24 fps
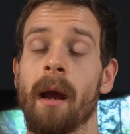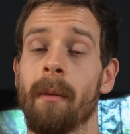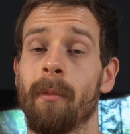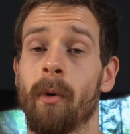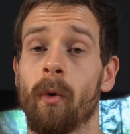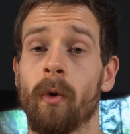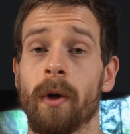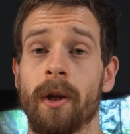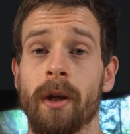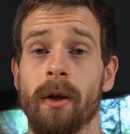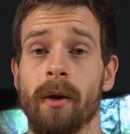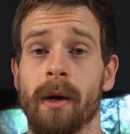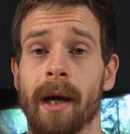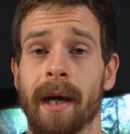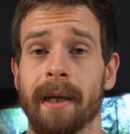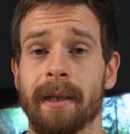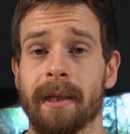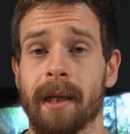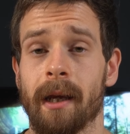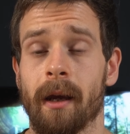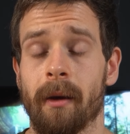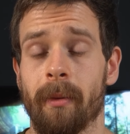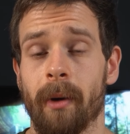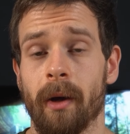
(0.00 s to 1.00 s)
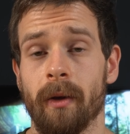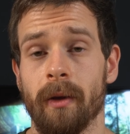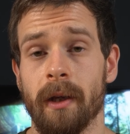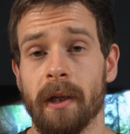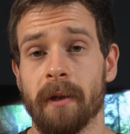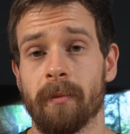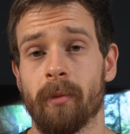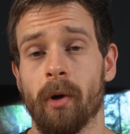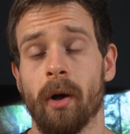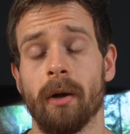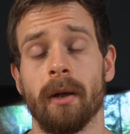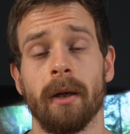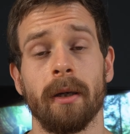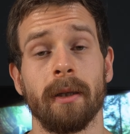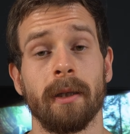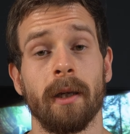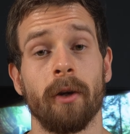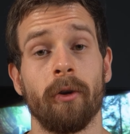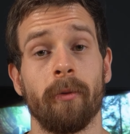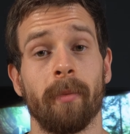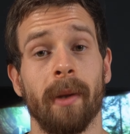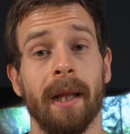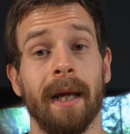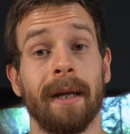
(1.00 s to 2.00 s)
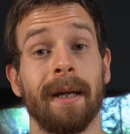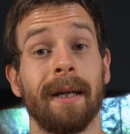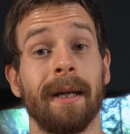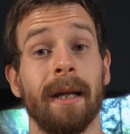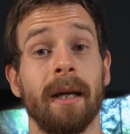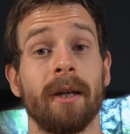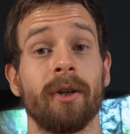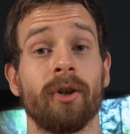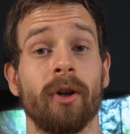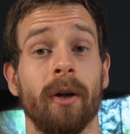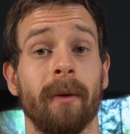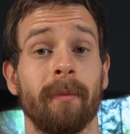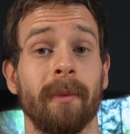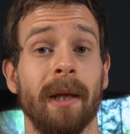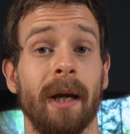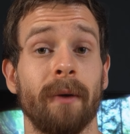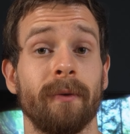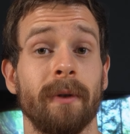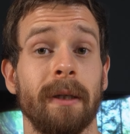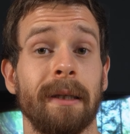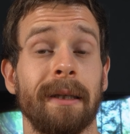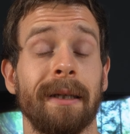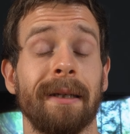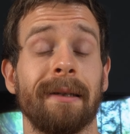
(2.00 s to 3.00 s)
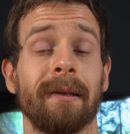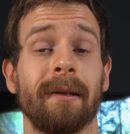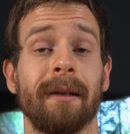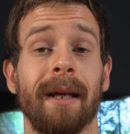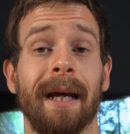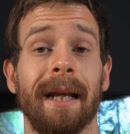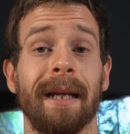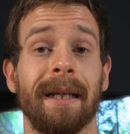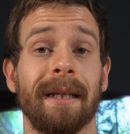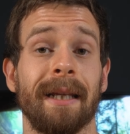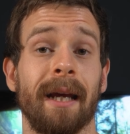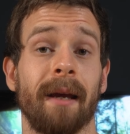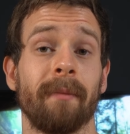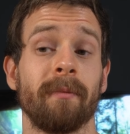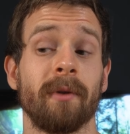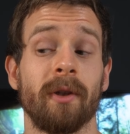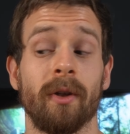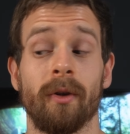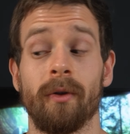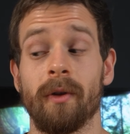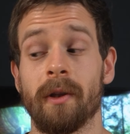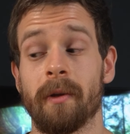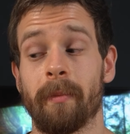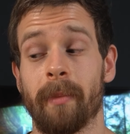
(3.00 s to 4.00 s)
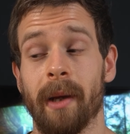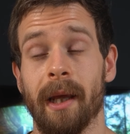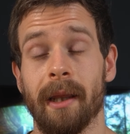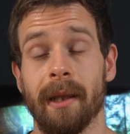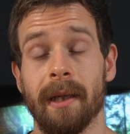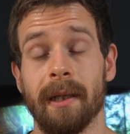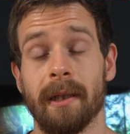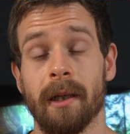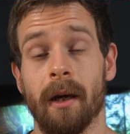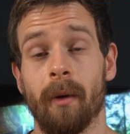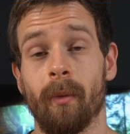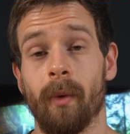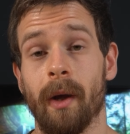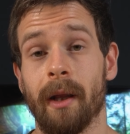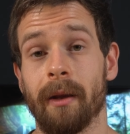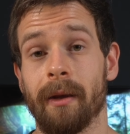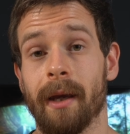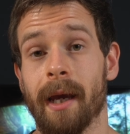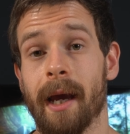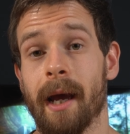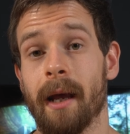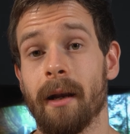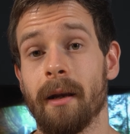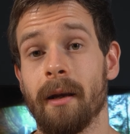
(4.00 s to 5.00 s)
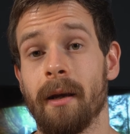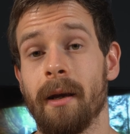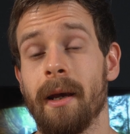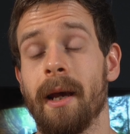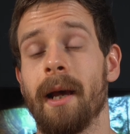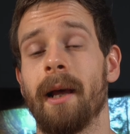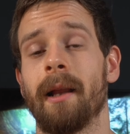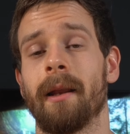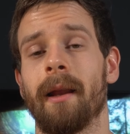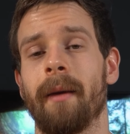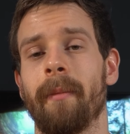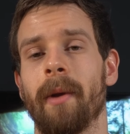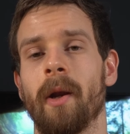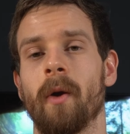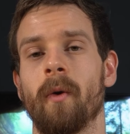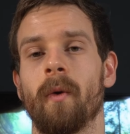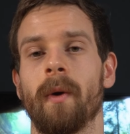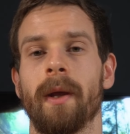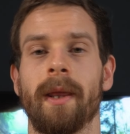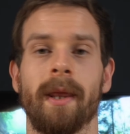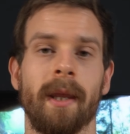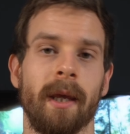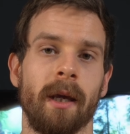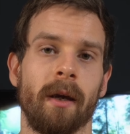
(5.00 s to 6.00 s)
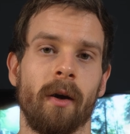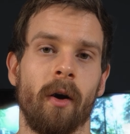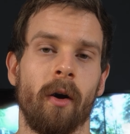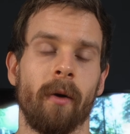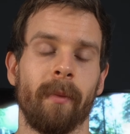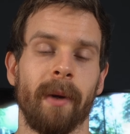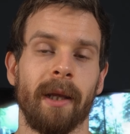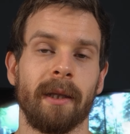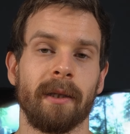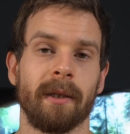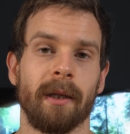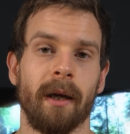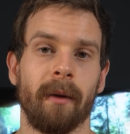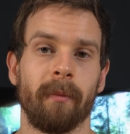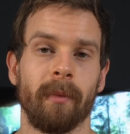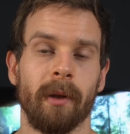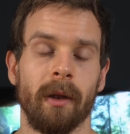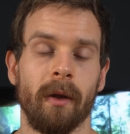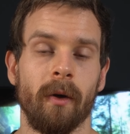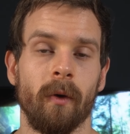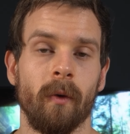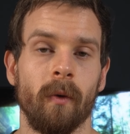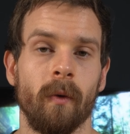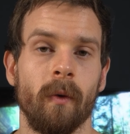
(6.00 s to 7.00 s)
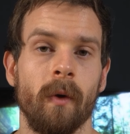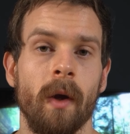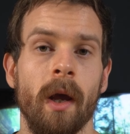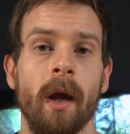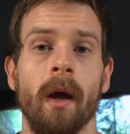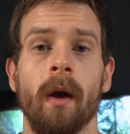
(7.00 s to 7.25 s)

But what do you guys think about these products? Are you planning a trip down to Lidl anytime soon to pick these up while you can? Let me know in the comments down below.